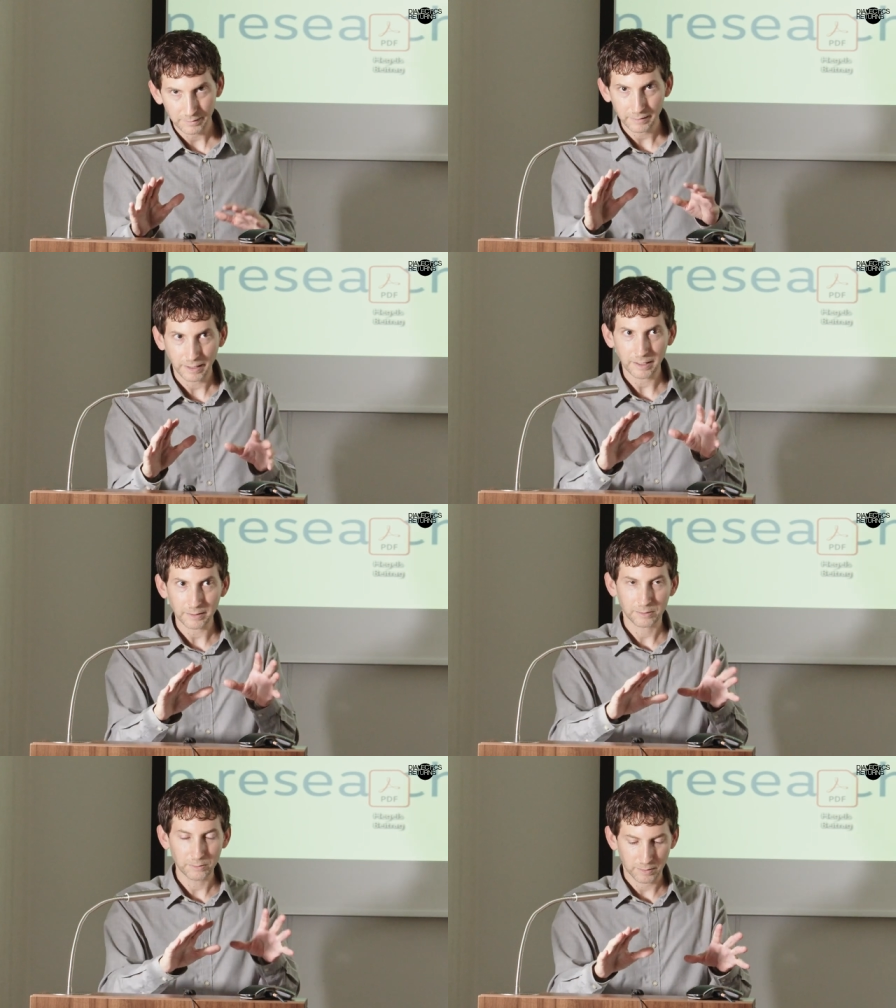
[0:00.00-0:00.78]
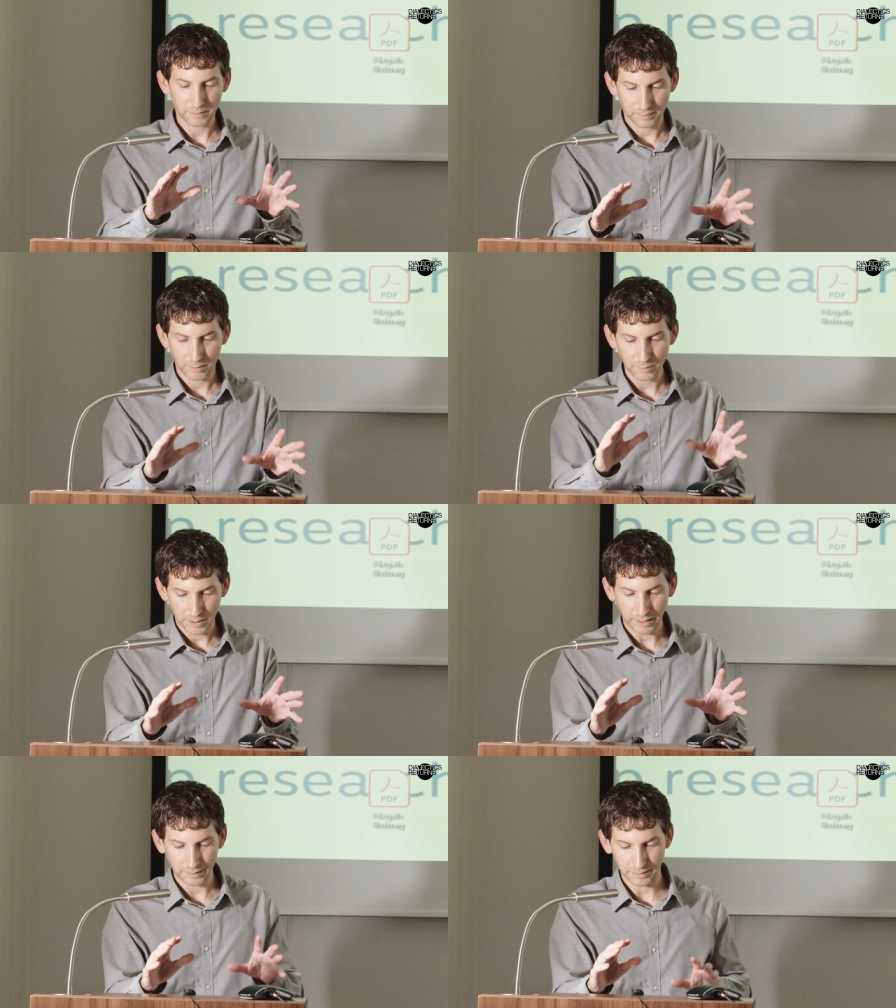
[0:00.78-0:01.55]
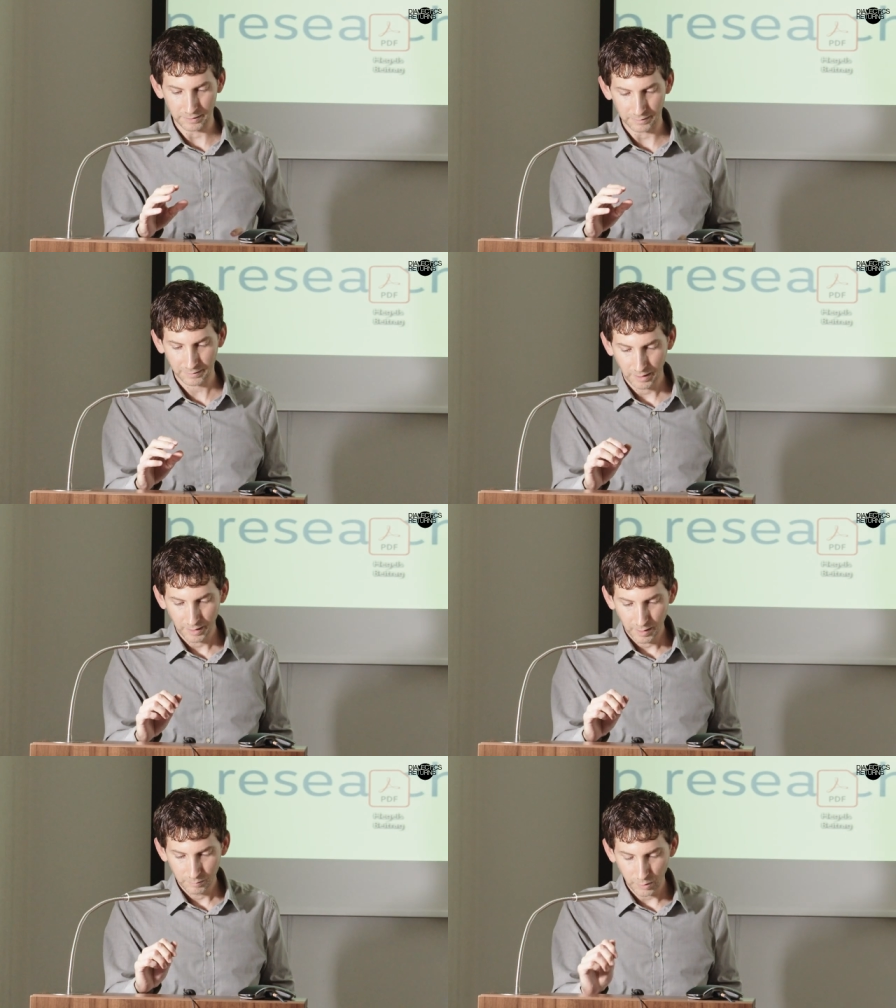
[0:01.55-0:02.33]
lay out two, two challenges,
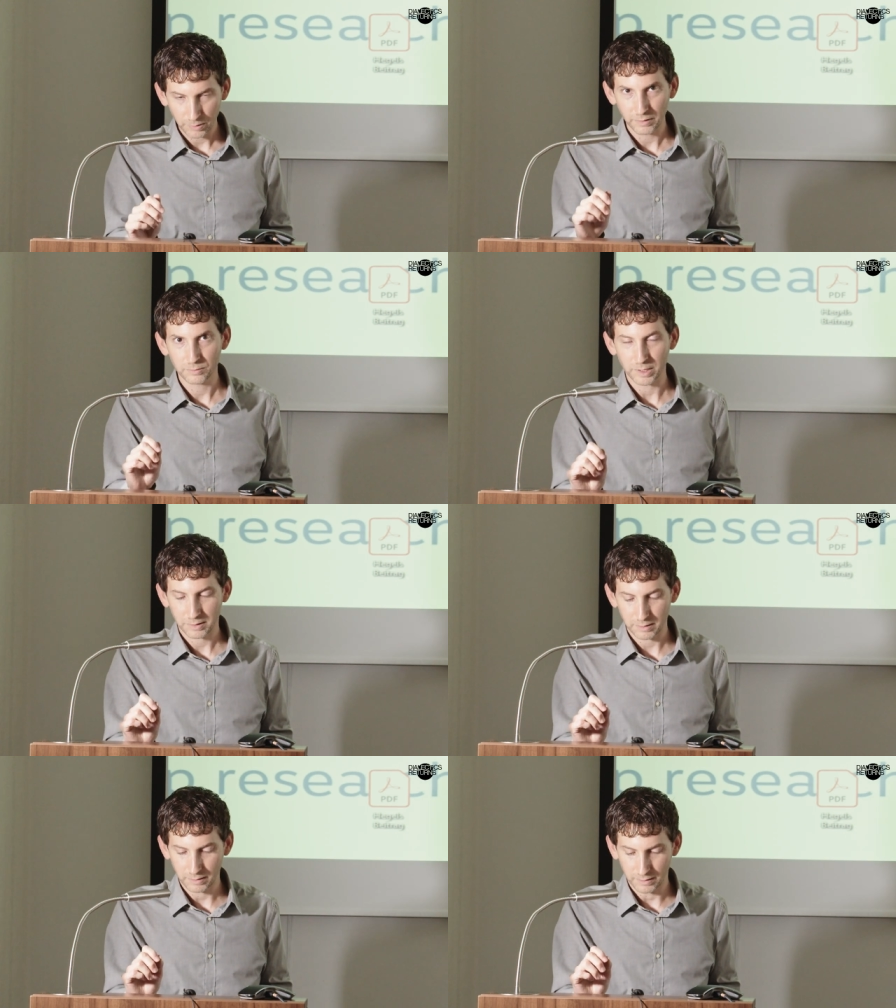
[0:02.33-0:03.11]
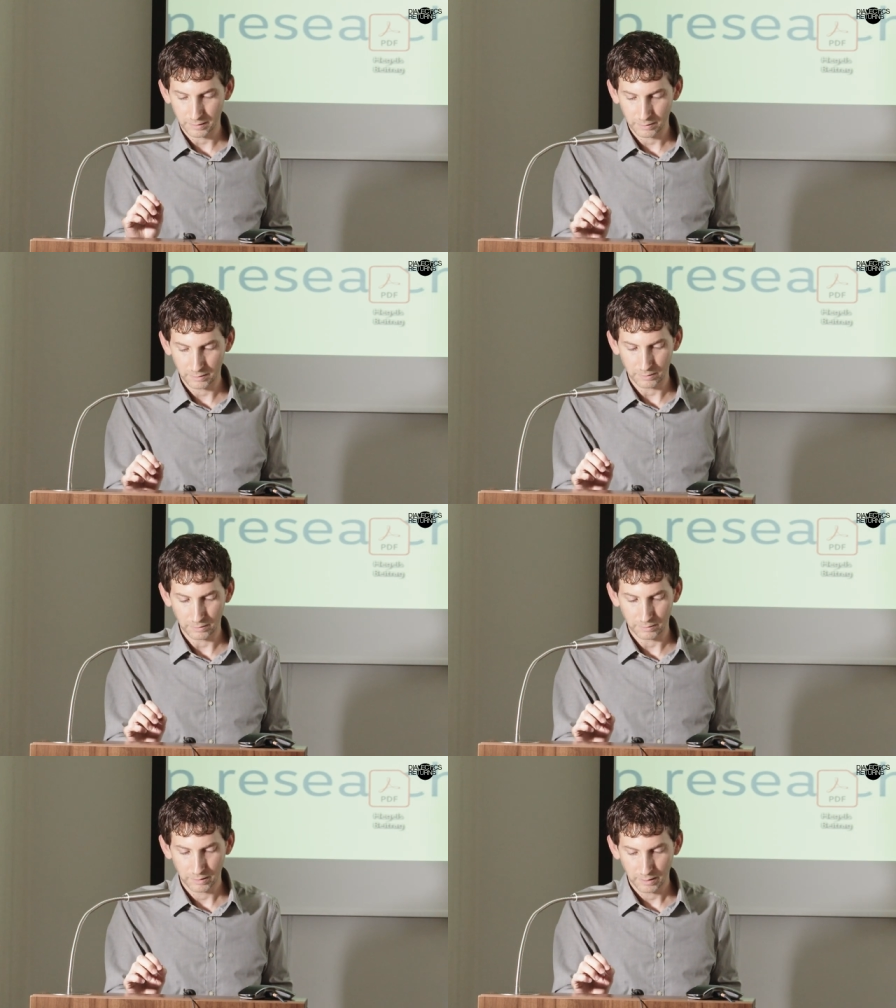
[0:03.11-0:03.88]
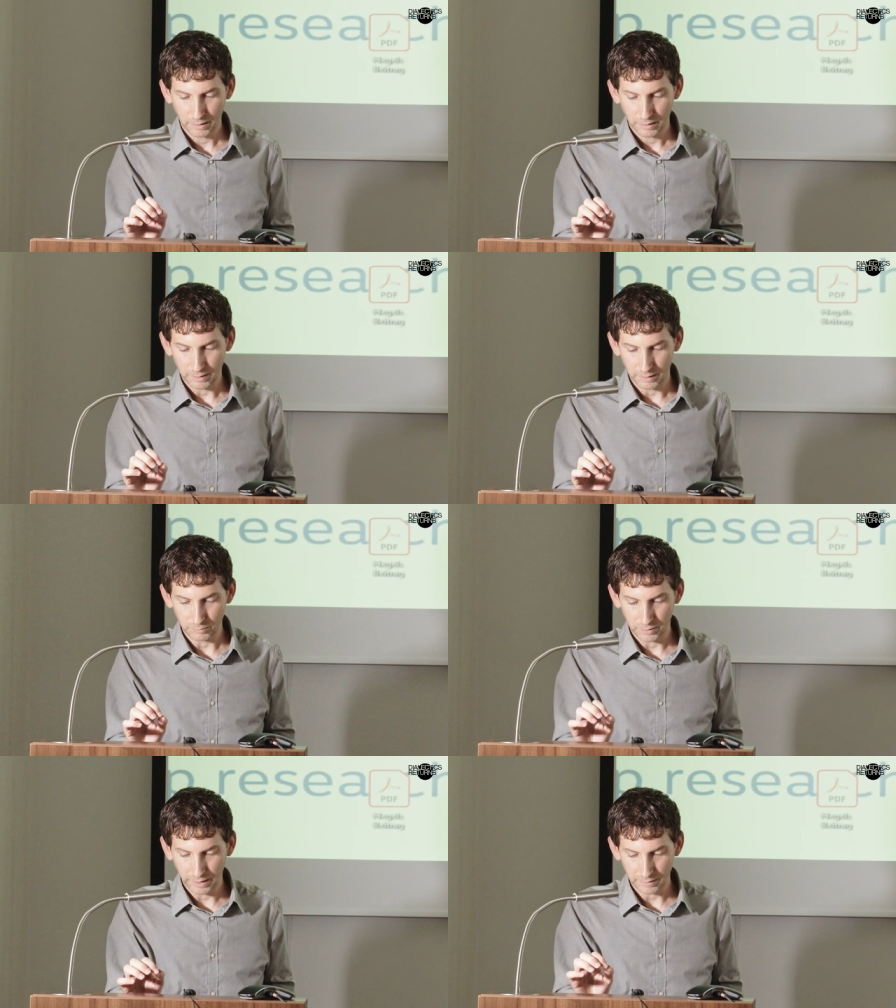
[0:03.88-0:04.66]
both of which Adorno uh,
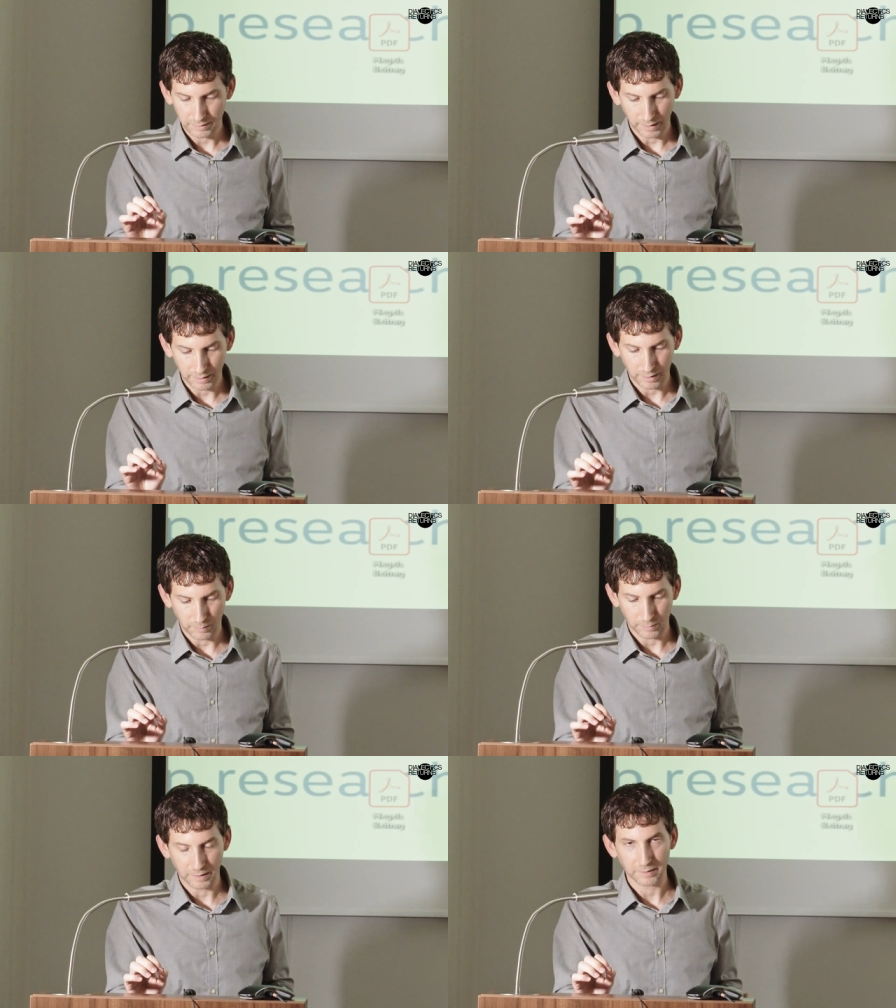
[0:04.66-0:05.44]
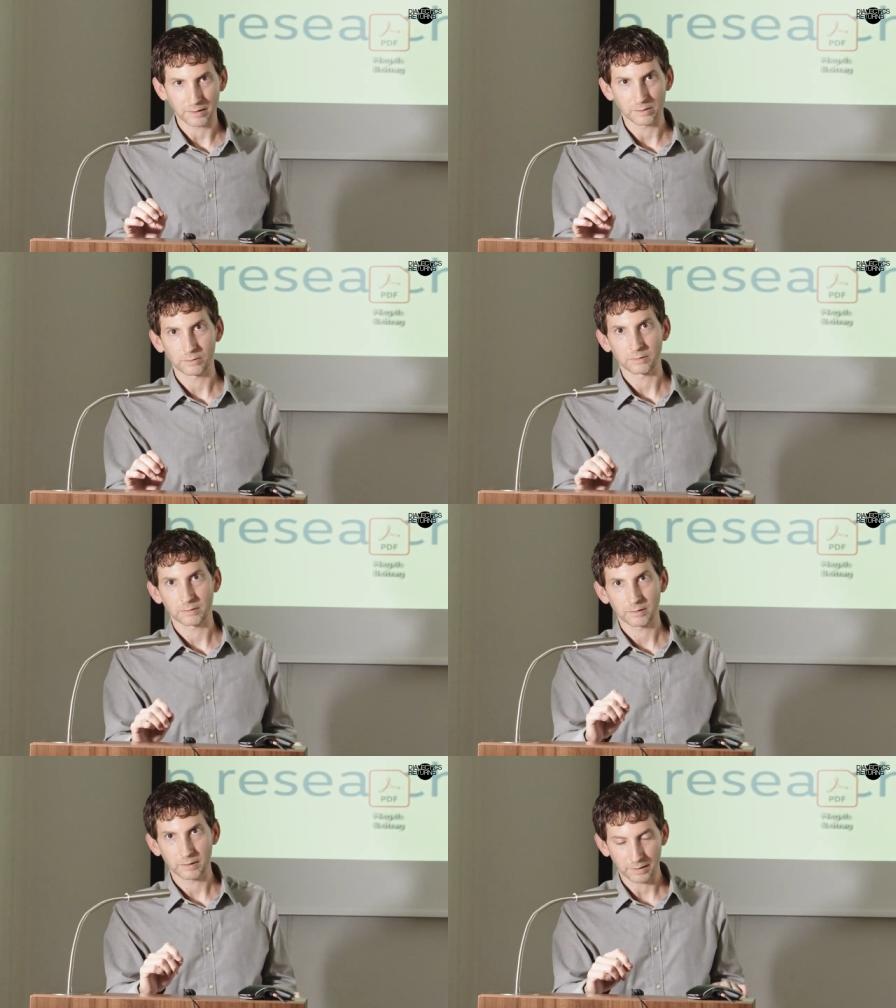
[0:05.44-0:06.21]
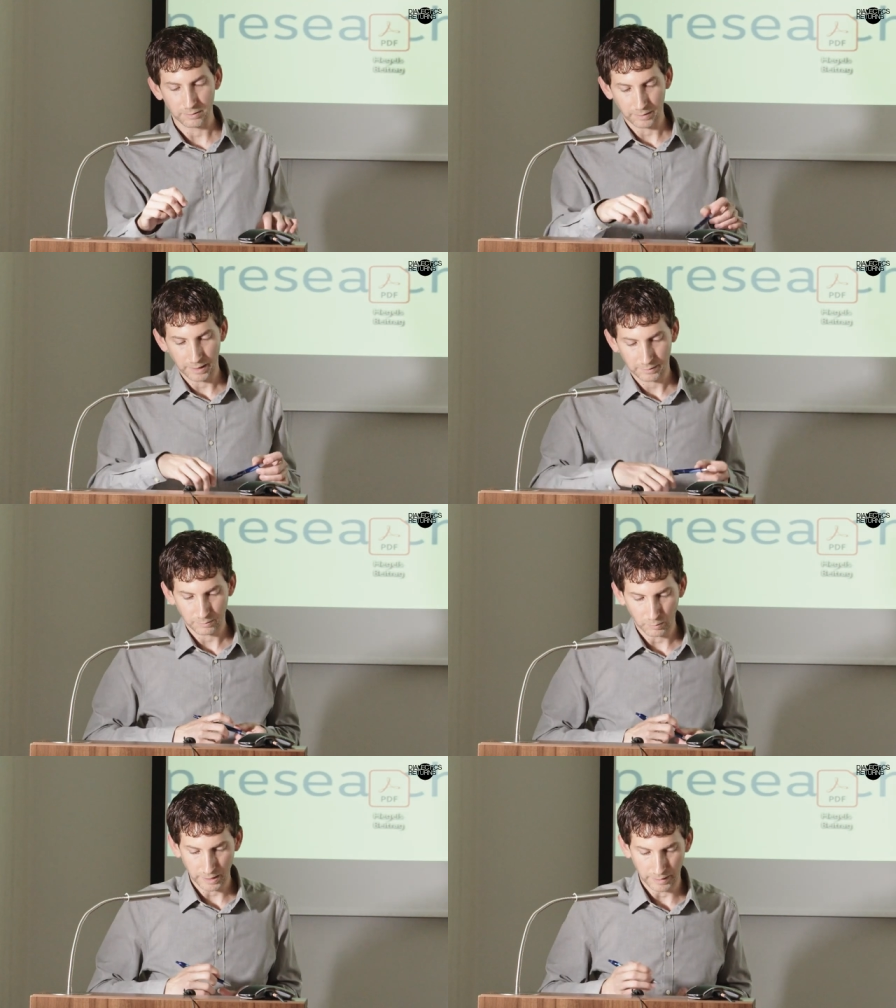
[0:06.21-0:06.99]
will later take up in his own
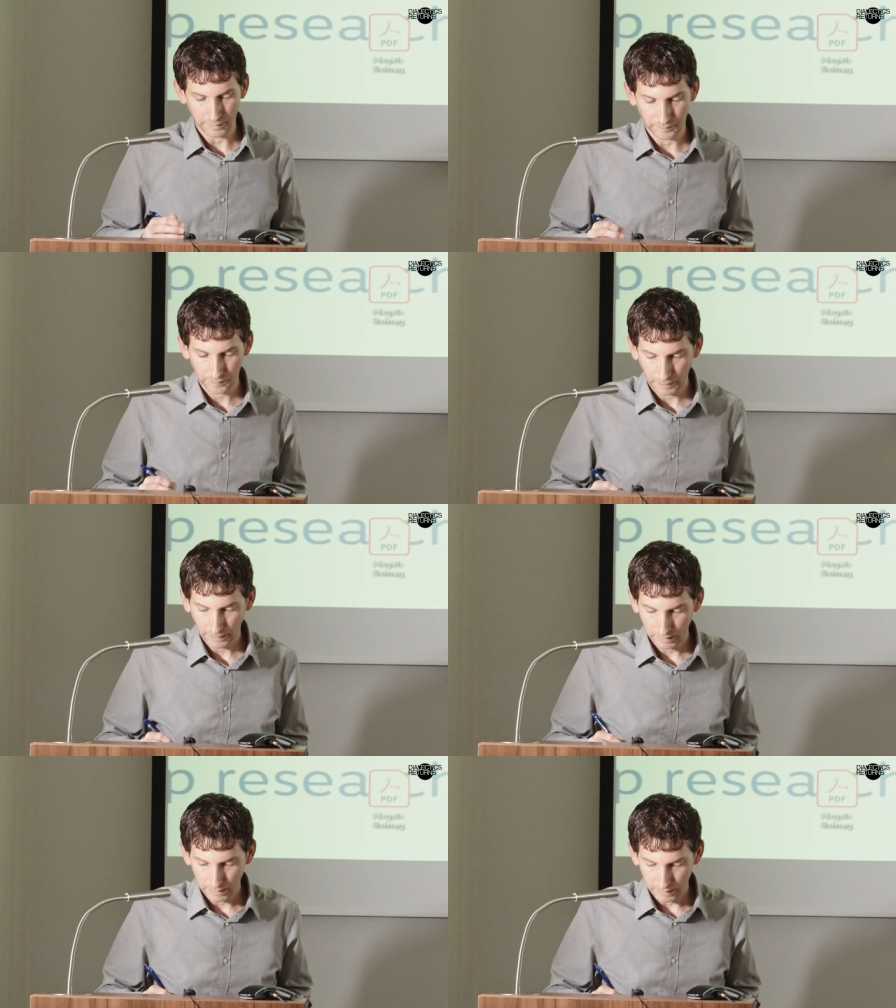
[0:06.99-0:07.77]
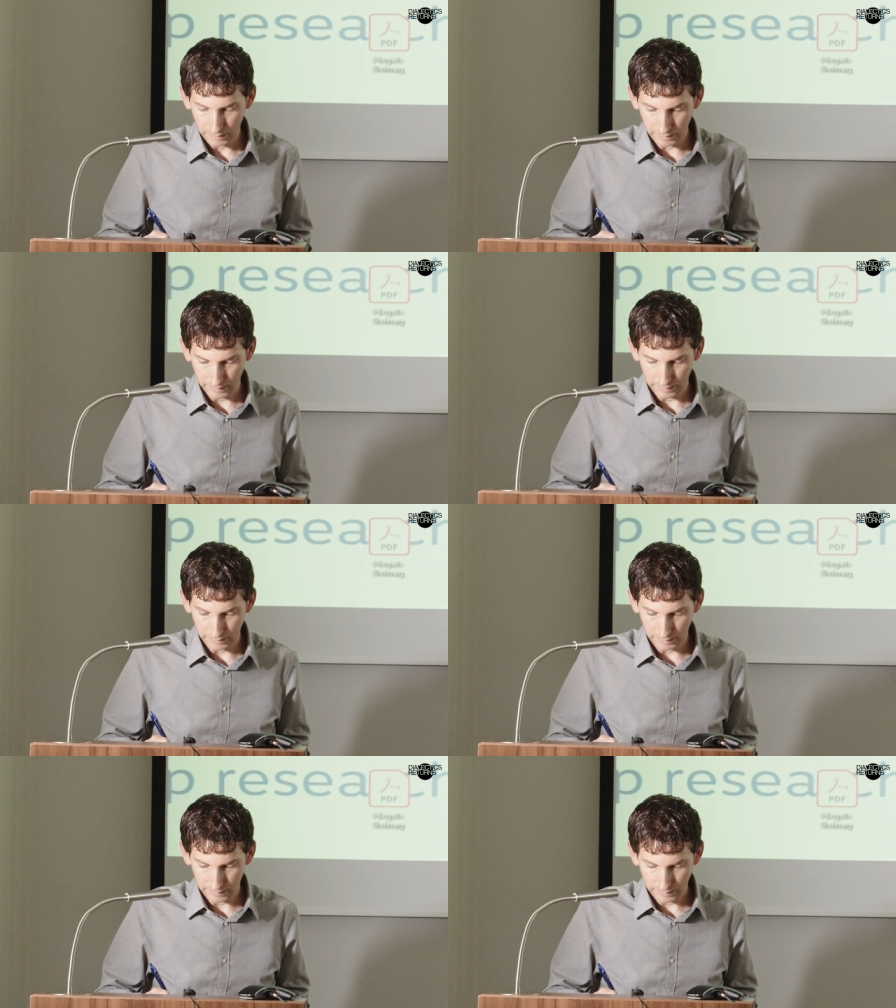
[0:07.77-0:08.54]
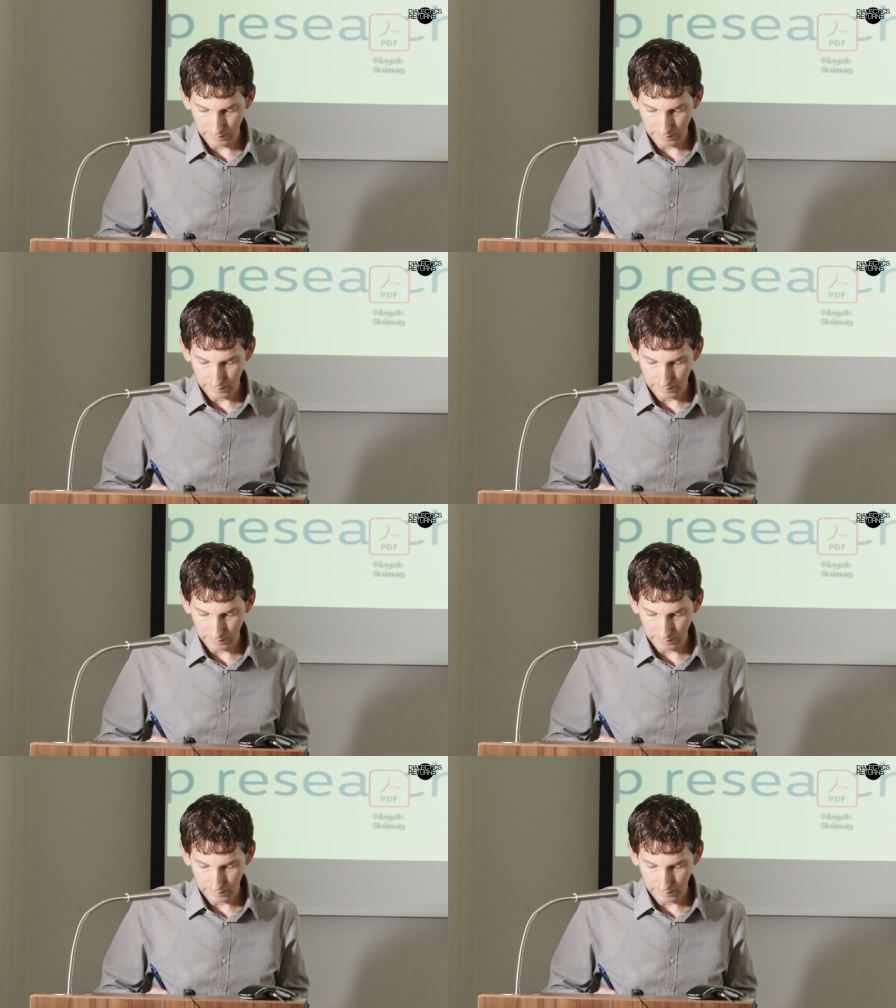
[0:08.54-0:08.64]
indirect way. Uh,